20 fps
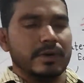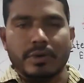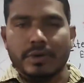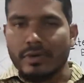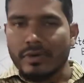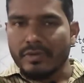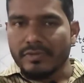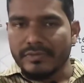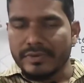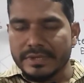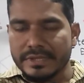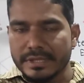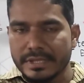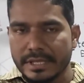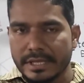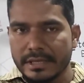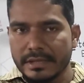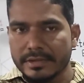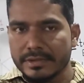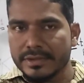top is
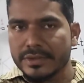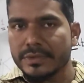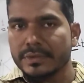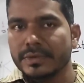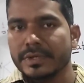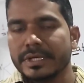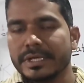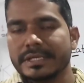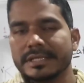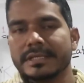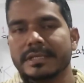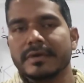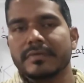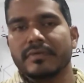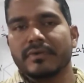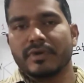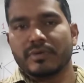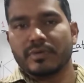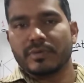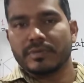there, so it is in the
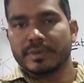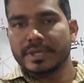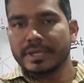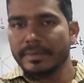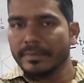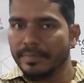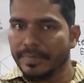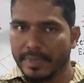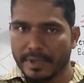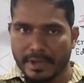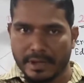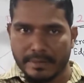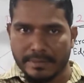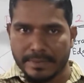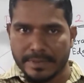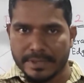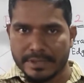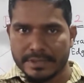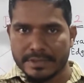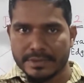form of the
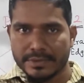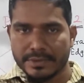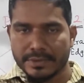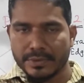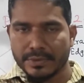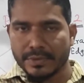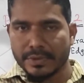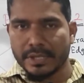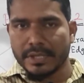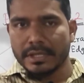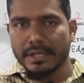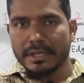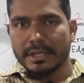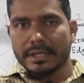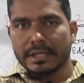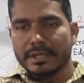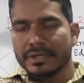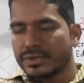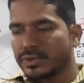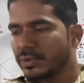apex. Okay,
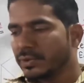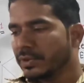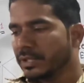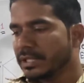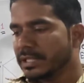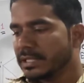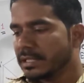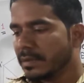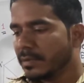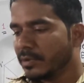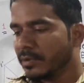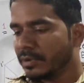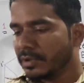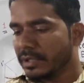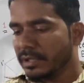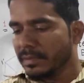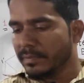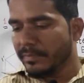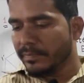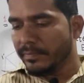so this is about the